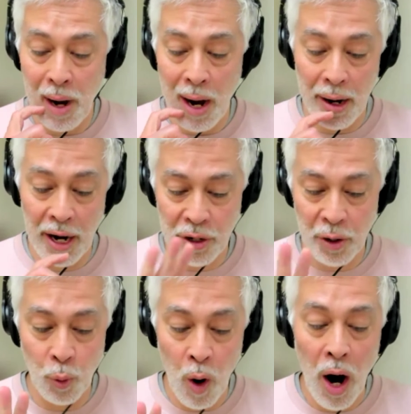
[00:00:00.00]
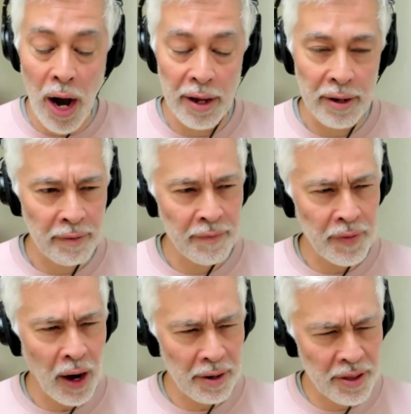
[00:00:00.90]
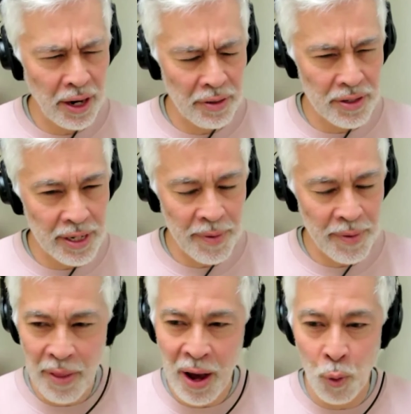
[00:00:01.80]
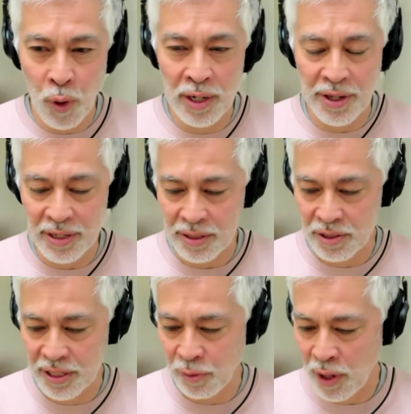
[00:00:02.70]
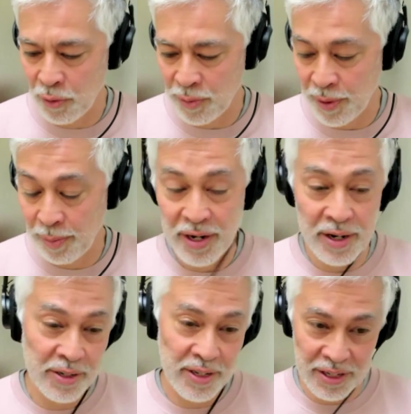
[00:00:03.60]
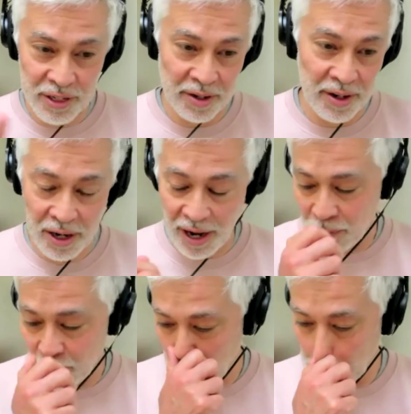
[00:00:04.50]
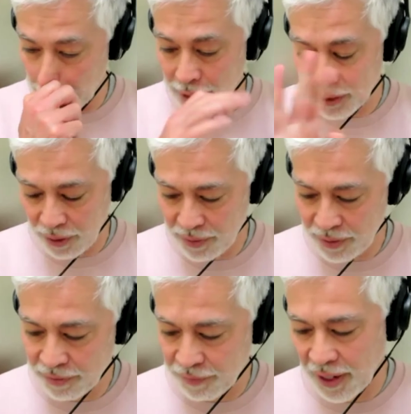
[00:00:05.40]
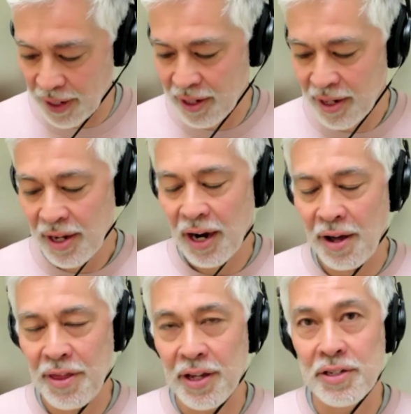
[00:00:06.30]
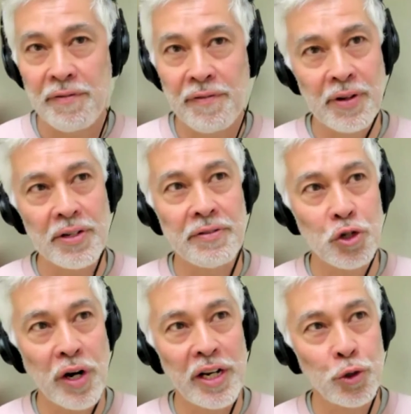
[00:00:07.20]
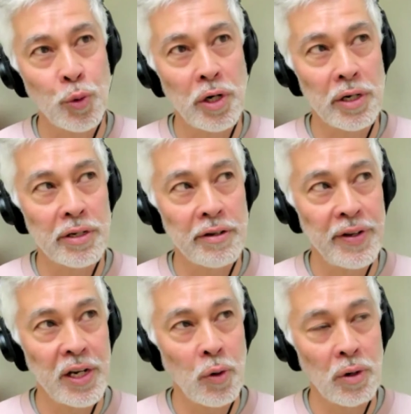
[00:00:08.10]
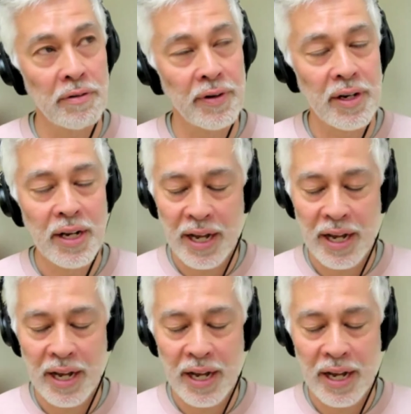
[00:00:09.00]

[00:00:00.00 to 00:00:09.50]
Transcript: I don't know why, there's something about that word that doesn't sit right with me, but everyone uses it, so it's fine. I think it's a strange word, videographer.